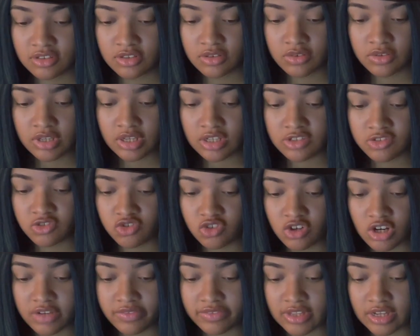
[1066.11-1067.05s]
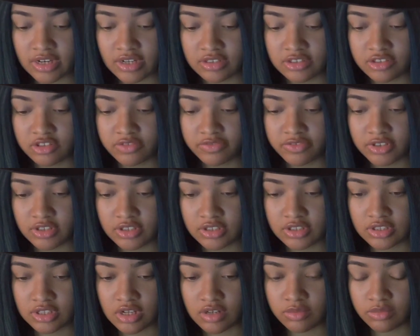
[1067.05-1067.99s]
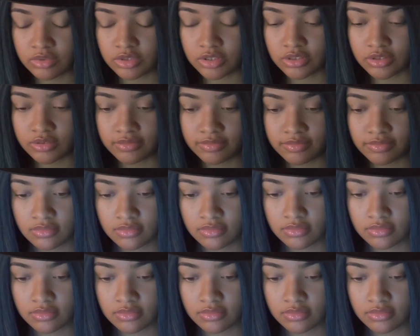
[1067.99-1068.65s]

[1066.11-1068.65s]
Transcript: You can't drive that SUV. It's not real.